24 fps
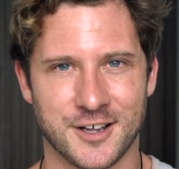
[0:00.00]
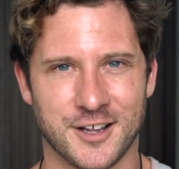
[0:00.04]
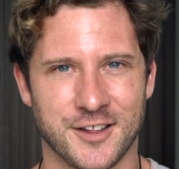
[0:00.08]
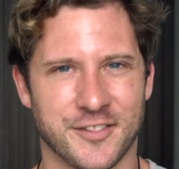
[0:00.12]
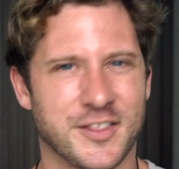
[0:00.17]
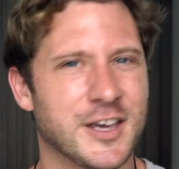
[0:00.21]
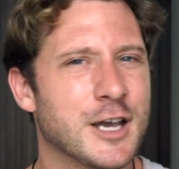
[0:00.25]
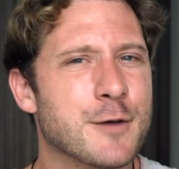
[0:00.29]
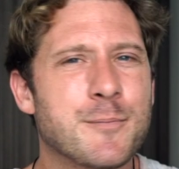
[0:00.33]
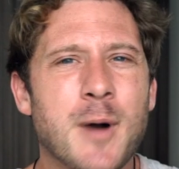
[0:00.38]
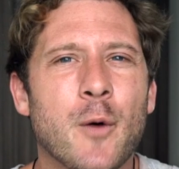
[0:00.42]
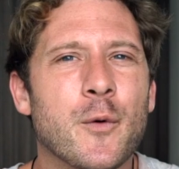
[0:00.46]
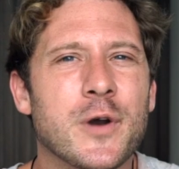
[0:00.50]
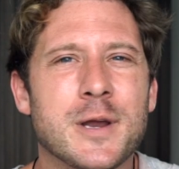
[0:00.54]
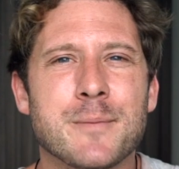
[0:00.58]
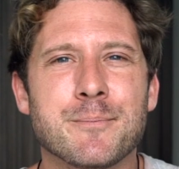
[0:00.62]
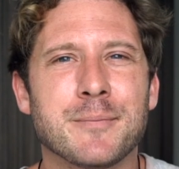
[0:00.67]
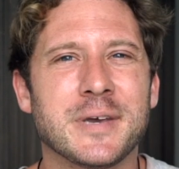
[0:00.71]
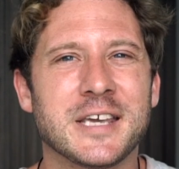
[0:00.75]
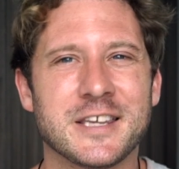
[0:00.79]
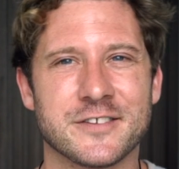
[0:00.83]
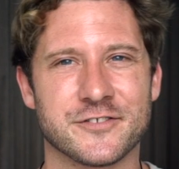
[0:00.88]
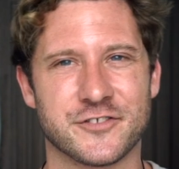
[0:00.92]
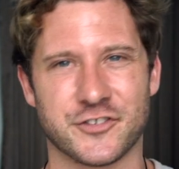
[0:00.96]
Think about what it
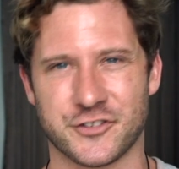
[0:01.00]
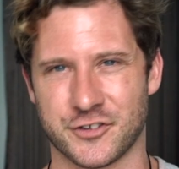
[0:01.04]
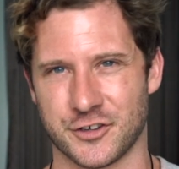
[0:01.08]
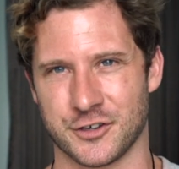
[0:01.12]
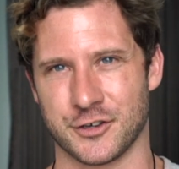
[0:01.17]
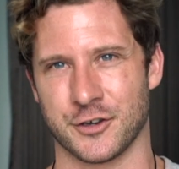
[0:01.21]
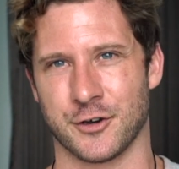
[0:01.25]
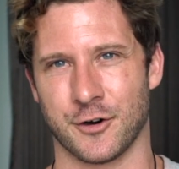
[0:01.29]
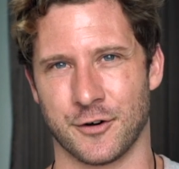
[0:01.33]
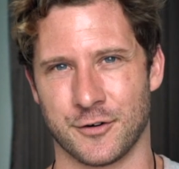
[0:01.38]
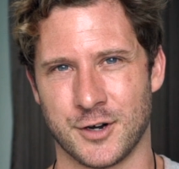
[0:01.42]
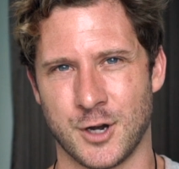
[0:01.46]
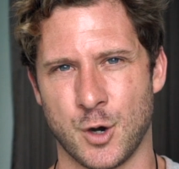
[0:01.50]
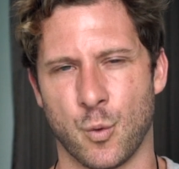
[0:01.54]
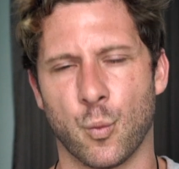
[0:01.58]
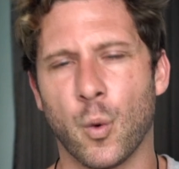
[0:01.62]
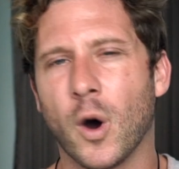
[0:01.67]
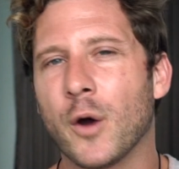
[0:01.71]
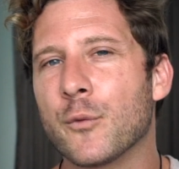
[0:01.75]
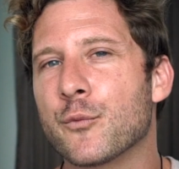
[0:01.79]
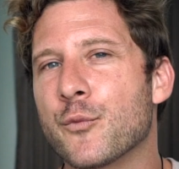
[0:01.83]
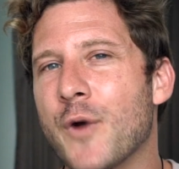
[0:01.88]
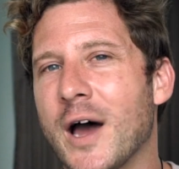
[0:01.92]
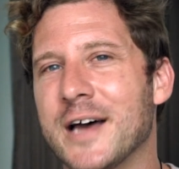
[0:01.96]
means to you,
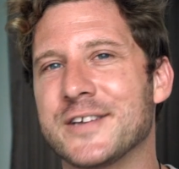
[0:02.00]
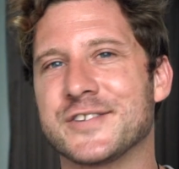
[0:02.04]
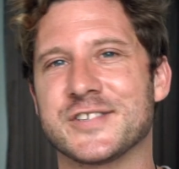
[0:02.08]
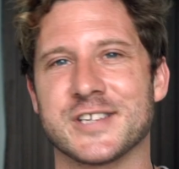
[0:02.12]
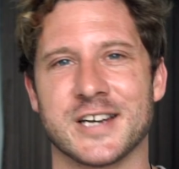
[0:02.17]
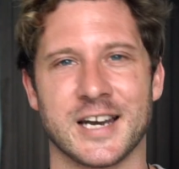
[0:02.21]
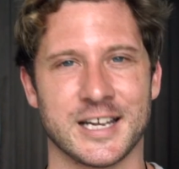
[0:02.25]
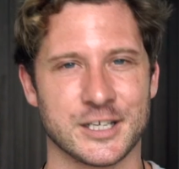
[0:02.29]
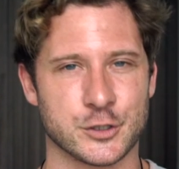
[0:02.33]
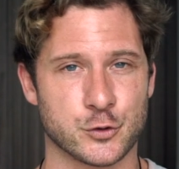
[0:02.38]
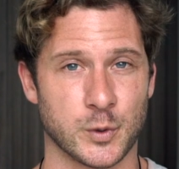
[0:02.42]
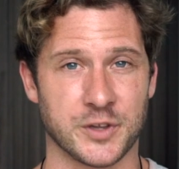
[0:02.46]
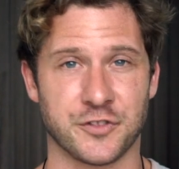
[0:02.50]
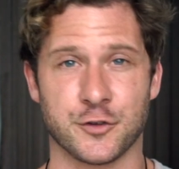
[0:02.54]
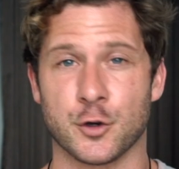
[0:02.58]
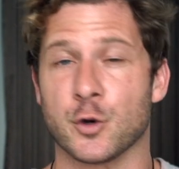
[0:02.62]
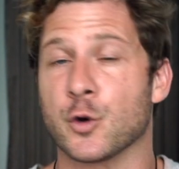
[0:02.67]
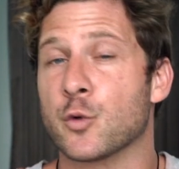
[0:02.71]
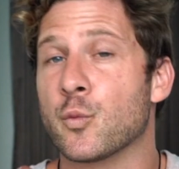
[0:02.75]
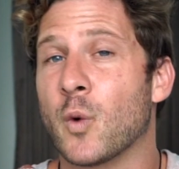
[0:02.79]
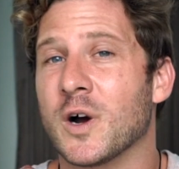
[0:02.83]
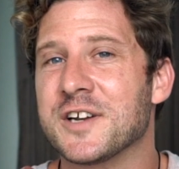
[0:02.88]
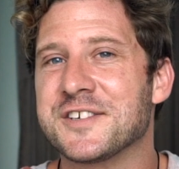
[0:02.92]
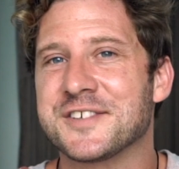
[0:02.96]
what resonates with you
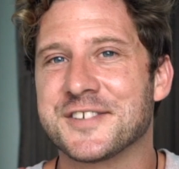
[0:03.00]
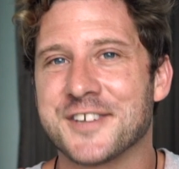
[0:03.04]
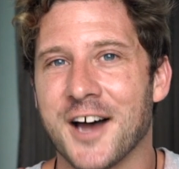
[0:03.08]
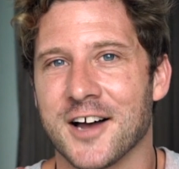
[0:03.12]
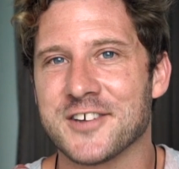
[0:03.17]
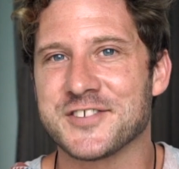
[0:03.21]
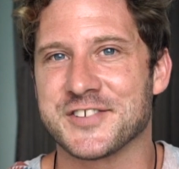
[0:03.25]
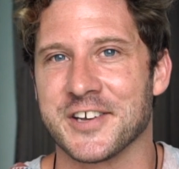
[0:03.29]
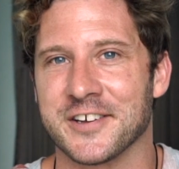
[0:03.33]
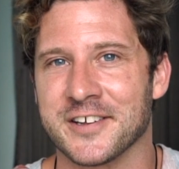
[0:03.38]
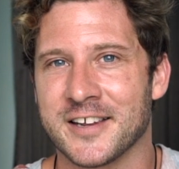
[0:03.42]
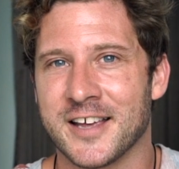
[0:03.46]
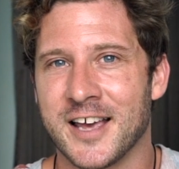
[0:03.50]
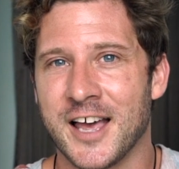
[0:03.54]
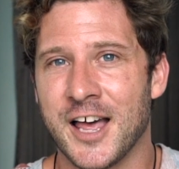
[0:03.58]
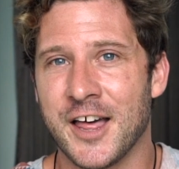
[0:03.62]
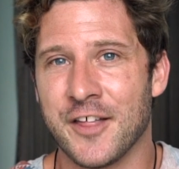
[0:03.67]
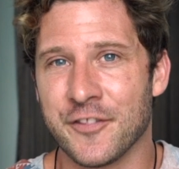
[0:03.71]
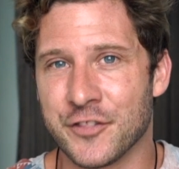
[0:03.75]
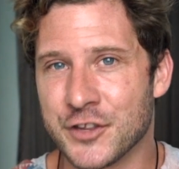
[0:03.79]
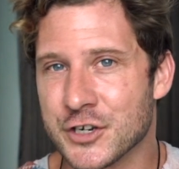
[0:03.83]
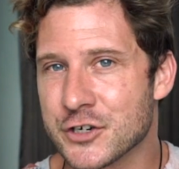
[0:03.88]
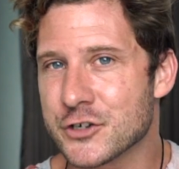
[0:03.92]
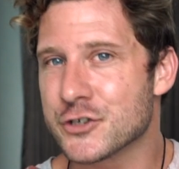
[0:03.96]
and what doesn't.
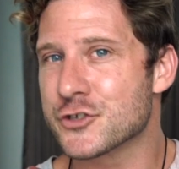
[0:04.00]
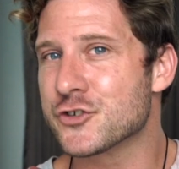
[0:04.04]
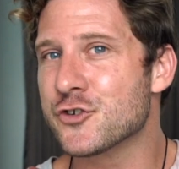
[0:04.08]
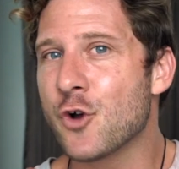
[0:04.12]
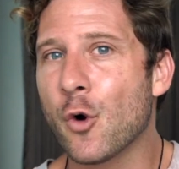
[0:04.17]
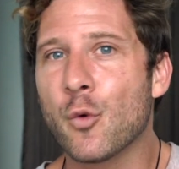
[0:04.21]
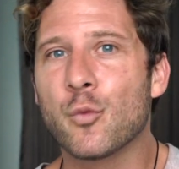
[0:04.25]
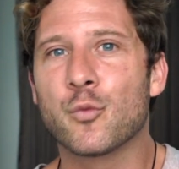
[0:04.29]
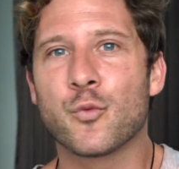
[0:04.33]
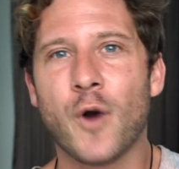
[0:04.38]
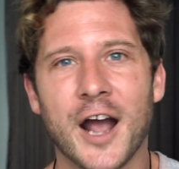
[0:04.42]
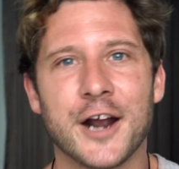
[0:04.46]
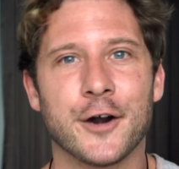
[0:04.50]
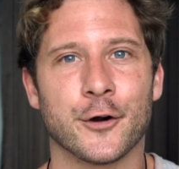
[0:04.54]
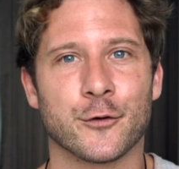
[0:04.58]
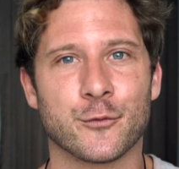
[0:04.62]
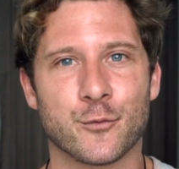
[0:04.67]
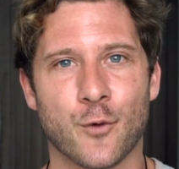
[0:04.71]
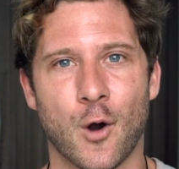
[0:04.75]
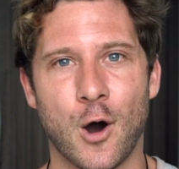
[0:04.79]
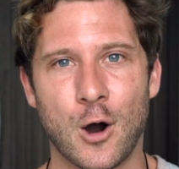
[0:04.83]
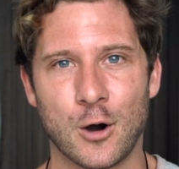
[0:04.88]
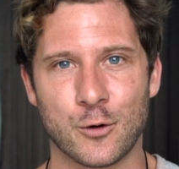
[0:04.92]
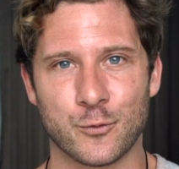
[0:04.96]
There's no right or
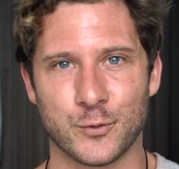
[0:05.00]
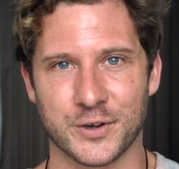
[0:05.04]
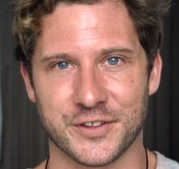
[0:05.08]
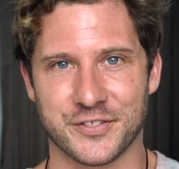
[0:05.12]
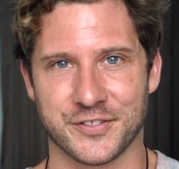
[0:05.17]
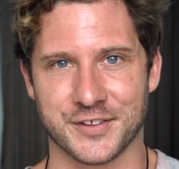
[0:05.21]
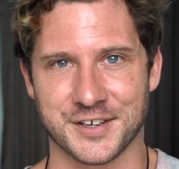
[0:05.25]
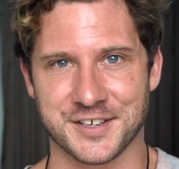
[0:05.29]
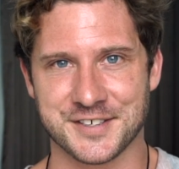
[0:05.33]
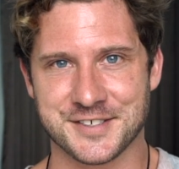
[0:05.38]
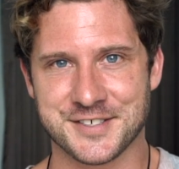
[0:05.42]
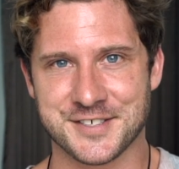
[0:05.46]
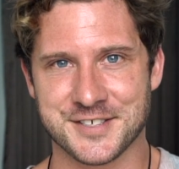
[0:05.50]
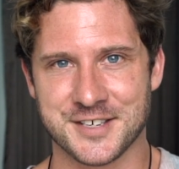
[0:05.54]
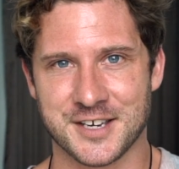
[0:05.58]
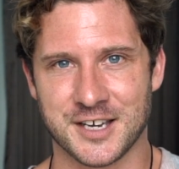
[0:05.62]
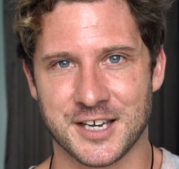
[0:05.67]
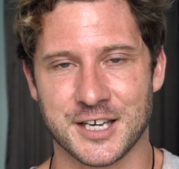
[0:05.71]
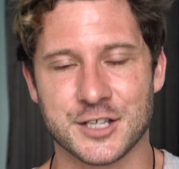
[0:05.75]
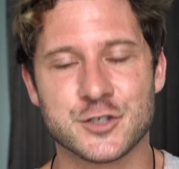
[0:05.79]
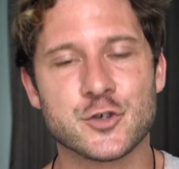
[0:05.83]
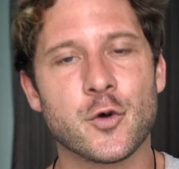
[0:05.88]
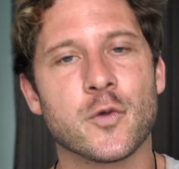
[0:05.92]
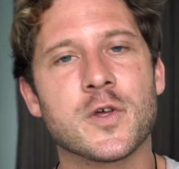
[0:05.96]
wrong with this.
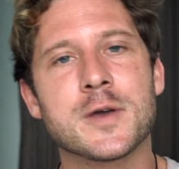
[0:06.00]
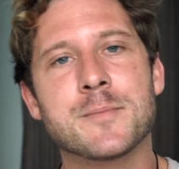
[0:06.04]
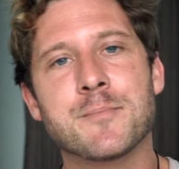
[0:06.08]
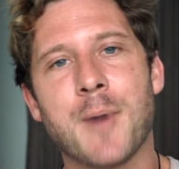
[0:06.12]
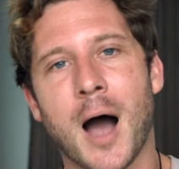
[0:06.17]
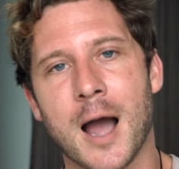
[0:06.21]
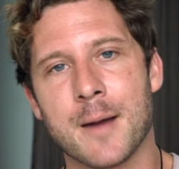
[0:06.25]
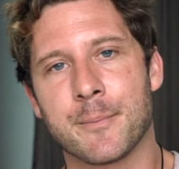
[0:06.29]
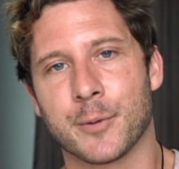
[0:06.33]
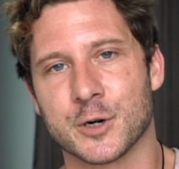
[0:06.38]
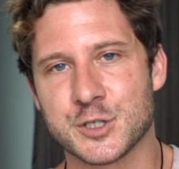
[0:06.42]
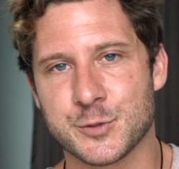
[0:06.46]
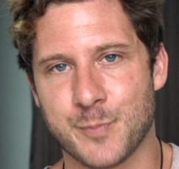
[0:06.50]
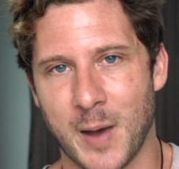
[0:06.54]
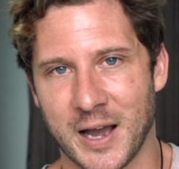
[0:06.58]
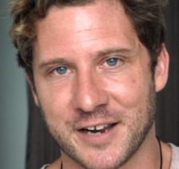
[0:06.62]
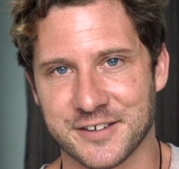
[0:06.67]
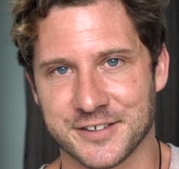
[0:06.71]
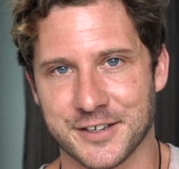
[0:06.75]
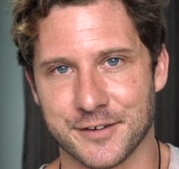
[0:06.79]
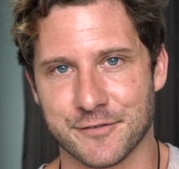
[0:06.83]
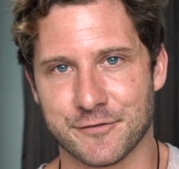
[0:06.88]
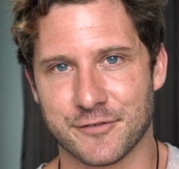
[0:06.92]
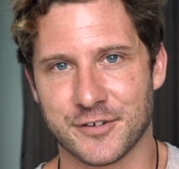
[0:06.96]
It's only my
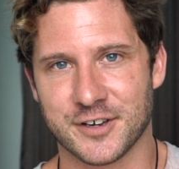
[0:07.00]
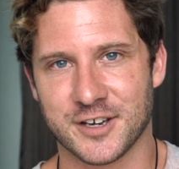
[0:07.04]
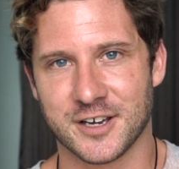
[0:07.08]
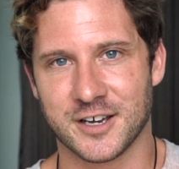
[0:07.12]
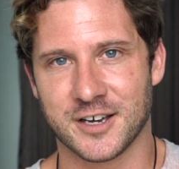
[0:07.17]
perspective.